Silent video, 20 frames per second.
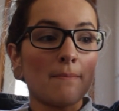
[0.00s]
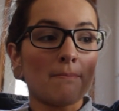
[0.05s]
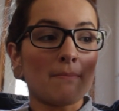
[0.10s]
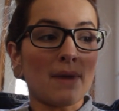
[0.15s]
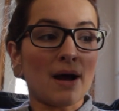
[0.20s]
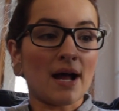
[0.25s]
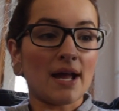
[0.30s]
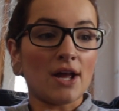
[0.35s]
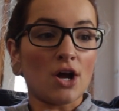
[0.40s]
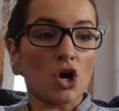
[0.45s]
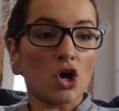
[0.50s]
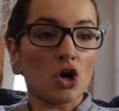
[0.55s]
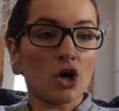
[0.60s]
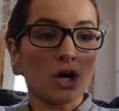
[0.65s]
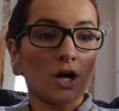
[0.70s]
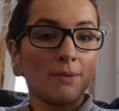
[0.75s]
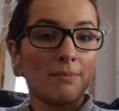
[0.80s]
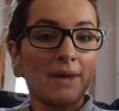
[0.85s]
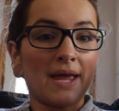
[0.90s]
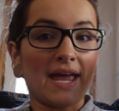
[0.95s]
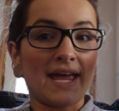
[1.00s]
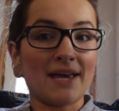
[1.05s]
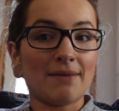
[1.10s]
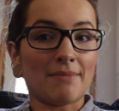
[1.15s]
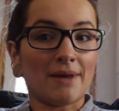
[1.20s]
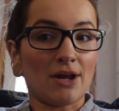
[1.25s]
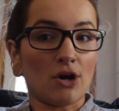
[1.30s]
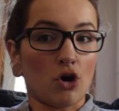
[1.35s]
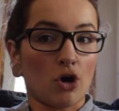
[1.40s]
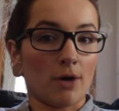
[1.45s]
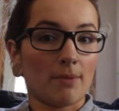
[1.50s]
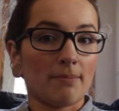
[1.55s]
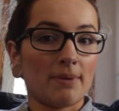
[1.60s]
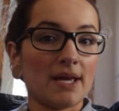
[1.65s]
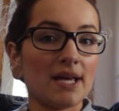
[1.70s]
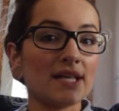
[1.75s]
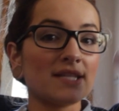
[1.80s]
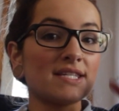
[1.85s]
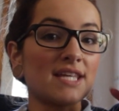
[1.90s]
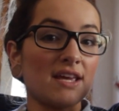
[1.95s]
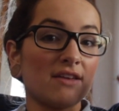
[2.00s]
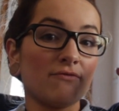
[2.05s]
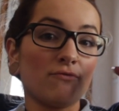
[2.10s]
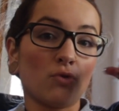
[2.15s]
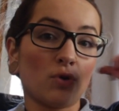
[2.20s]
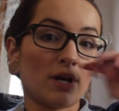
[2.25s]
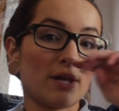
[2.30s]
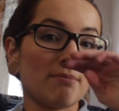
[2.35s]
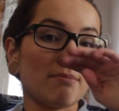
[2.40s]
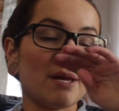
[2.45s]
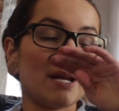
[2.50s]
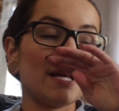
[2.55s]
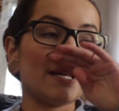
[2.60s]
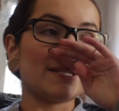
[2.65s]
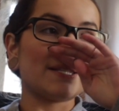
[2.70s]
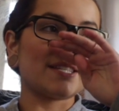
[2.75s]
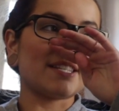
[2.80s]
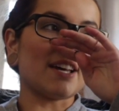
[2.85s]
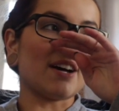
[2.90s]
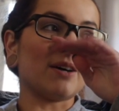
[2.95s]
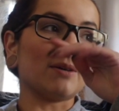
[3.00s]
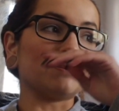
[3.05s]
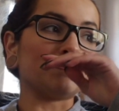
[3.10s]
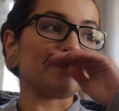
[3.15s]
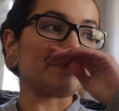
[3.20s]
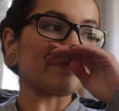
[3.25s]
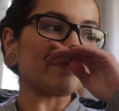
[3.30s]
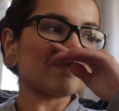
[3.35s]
my arm, and my armpits in 40 minutes. So